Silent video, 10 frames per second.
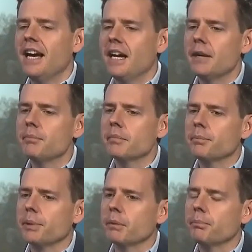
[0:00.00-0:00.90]

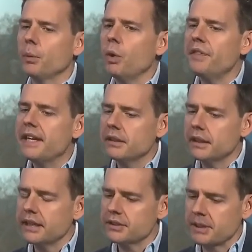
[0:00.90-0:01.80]
But what they
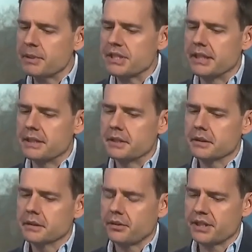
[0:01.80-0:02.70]
exhibited,
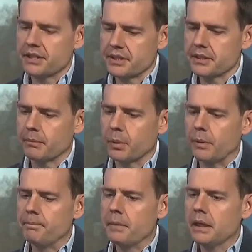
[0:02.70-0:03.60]
Chris, this is
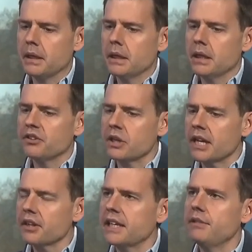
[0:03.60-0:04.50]
important, is
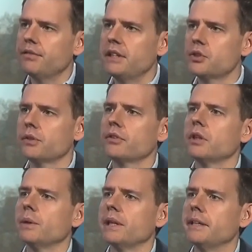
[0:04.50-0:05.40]
another key feature of the
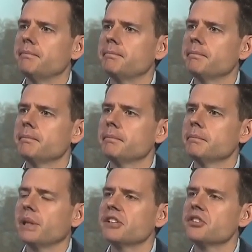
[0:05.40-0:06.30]
new elite:
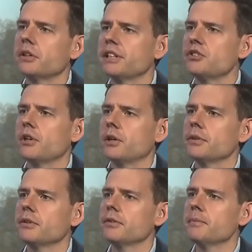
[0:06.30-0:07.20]
political
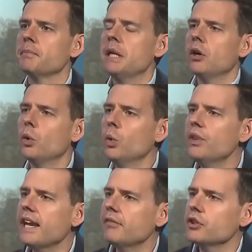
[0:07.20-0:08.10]
intolerance.
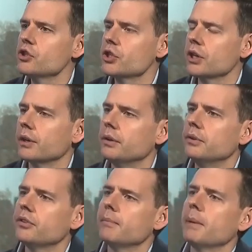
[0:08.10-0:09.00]
All the evidence
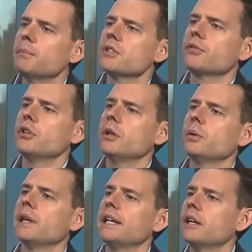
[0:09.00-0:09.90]
shows that members of the
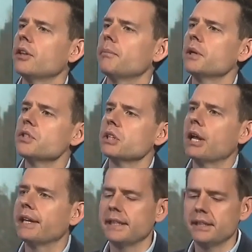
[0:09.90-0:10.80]
new elite are the most
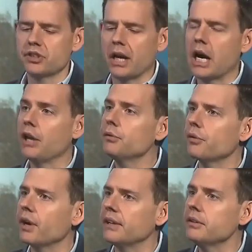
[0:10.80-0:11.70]
likely to
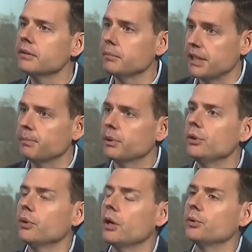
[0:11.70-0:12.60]
unfriend people
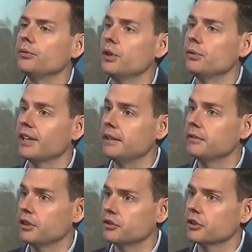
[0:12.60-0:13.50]
who hold views they
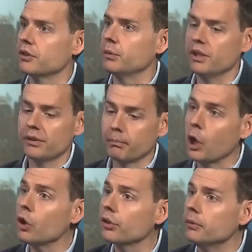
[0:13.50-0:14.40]
disagree with,
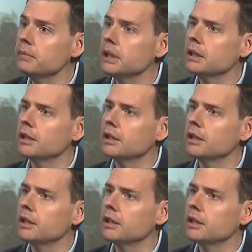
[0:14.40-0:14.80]
block them